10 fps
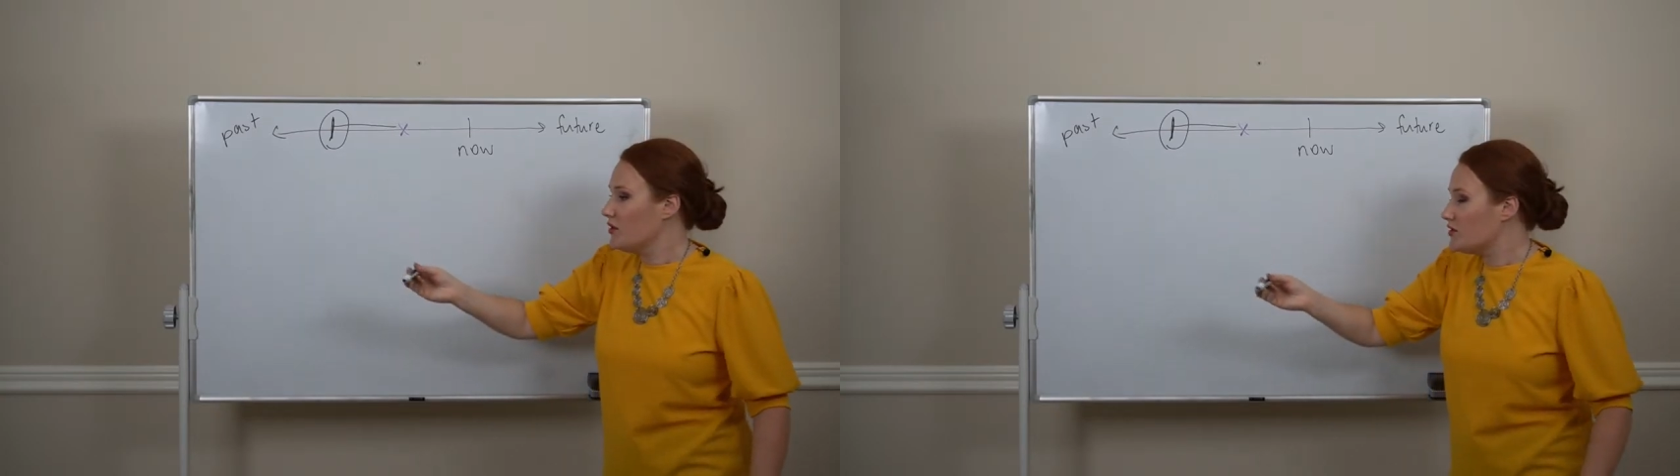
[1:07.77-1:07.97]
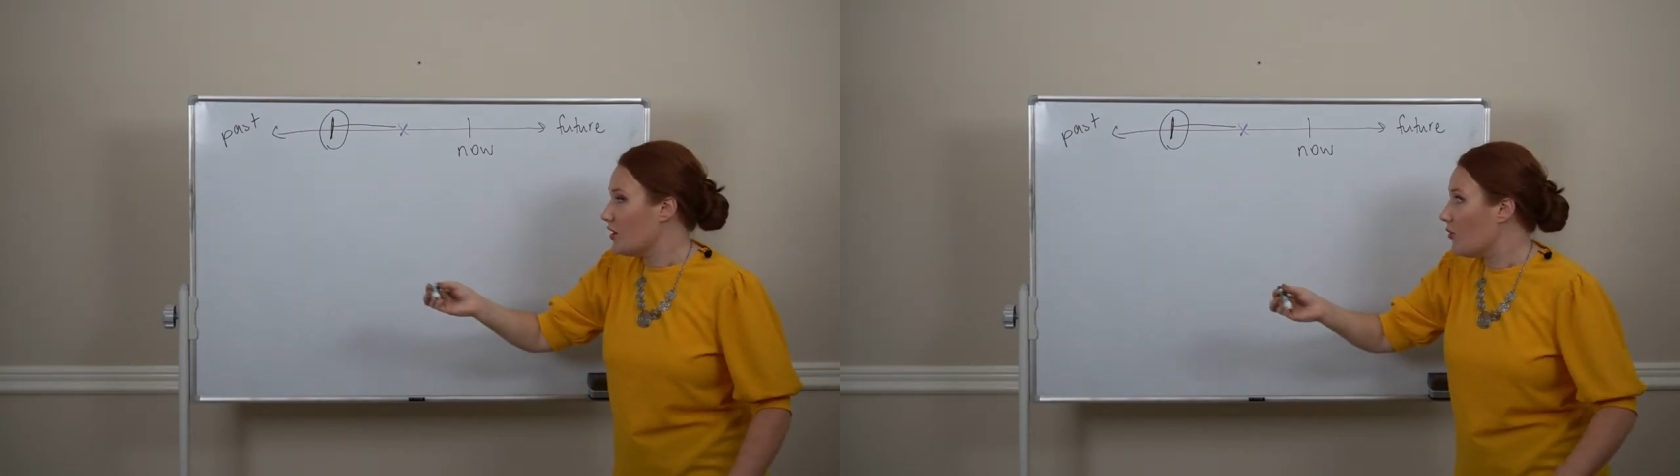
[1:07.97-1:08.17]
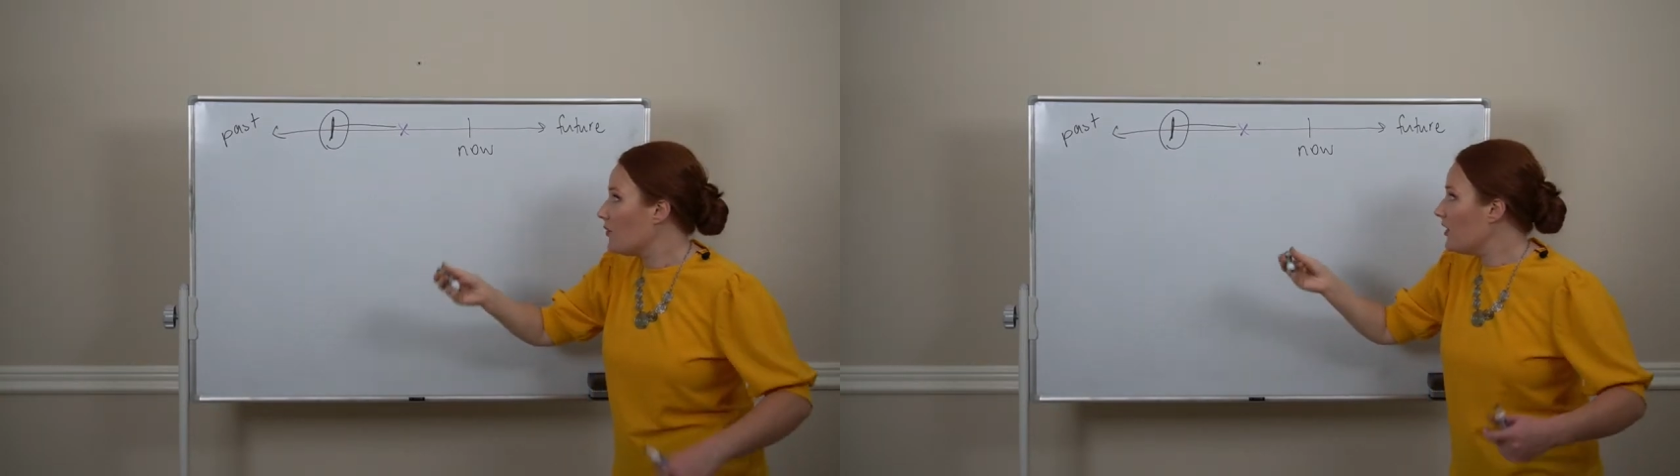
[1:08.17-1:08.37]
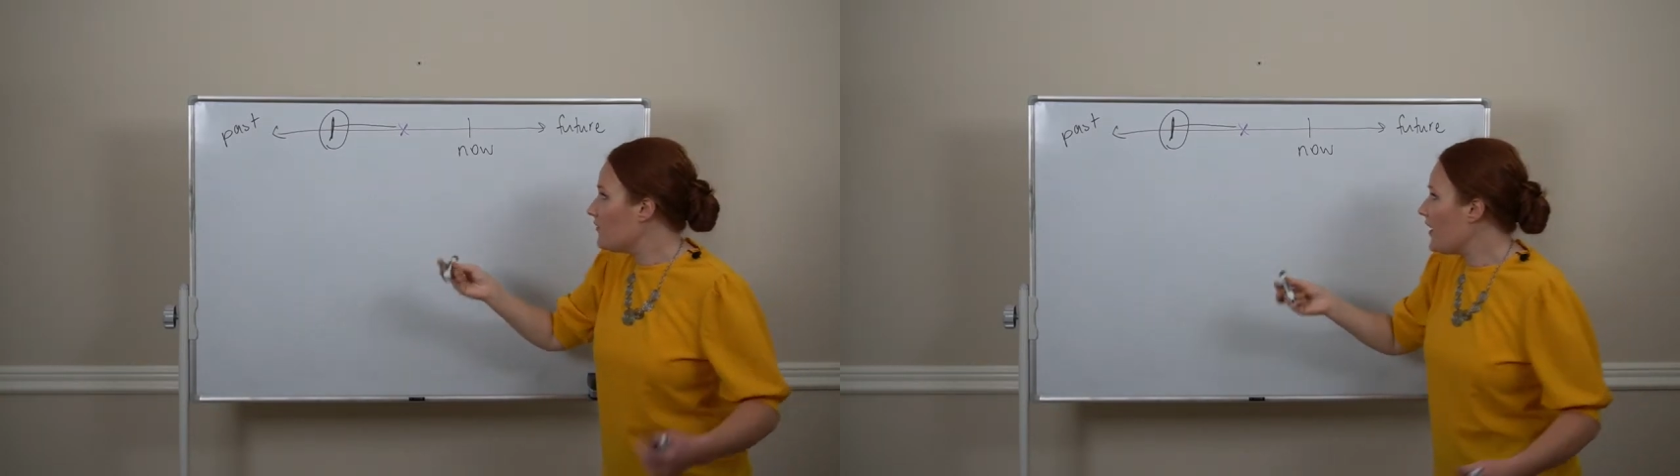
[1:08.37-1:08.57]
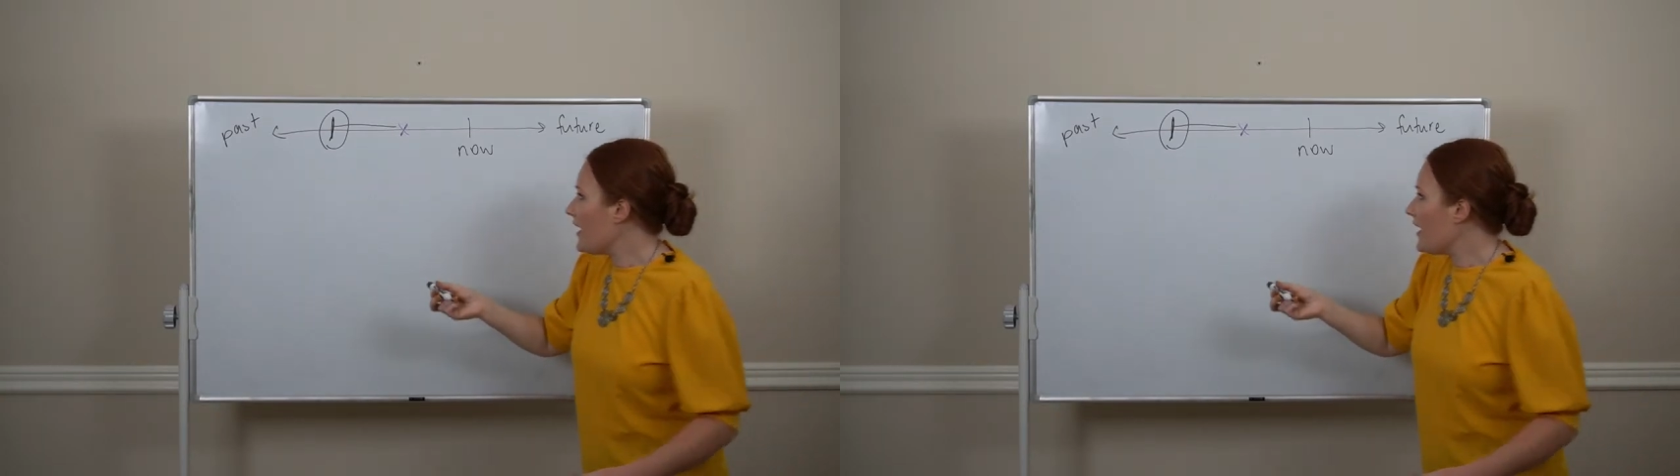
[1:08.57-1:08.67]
So if I